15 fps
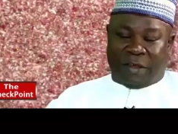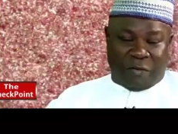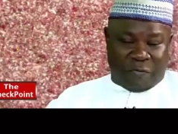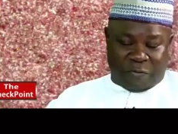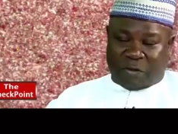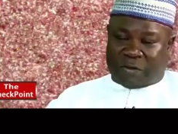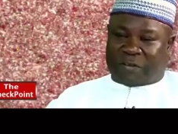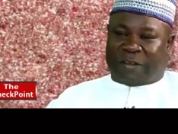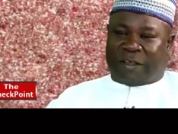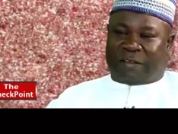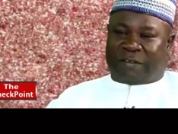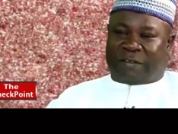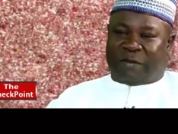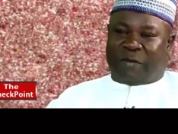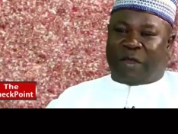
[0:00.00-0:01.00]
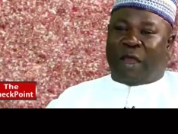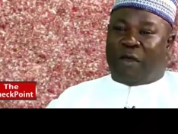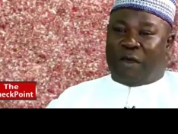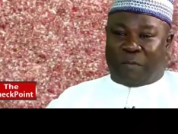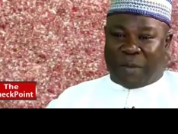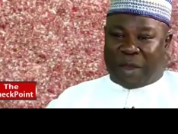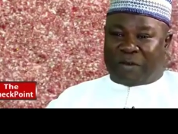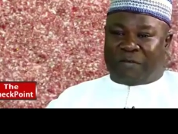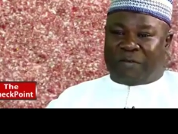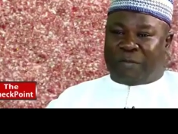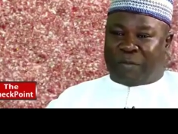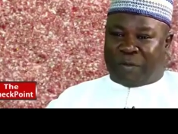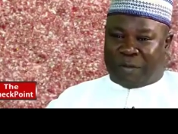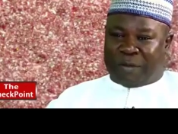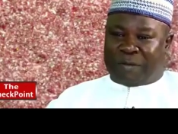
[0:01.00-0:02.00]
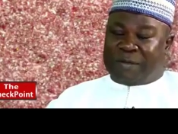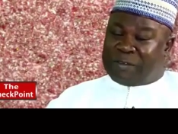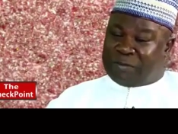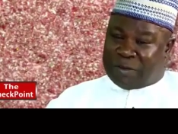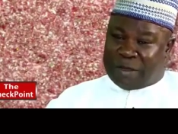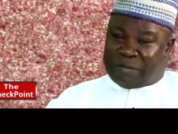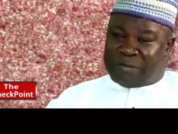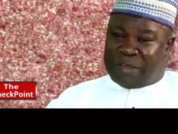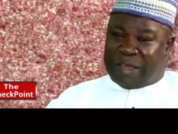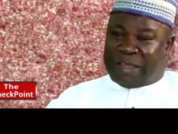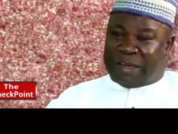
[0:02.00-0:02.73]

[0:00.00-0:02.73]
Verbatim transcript: Of course, yes. We are all part of the problem. This is what I'm